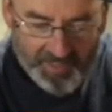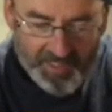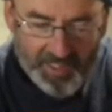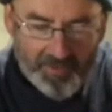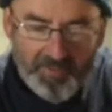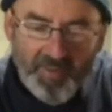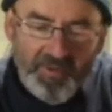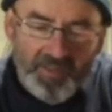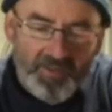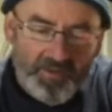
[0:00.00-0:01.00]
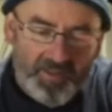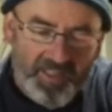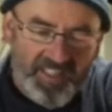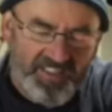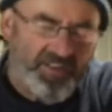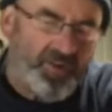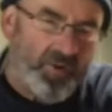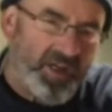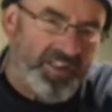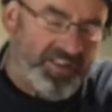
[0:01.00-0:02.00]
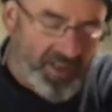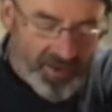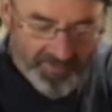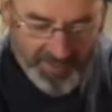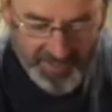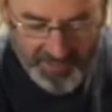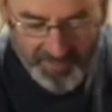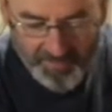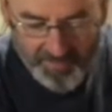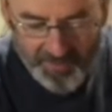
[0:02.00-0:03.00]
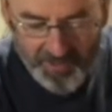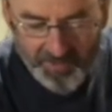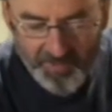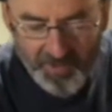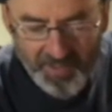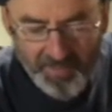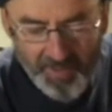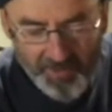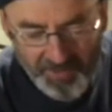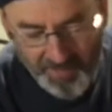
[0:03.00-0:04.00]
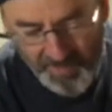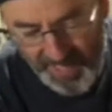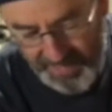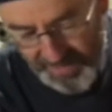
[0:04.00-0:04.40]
Now remember, it's not quite a service, but you're putting the mower to bed.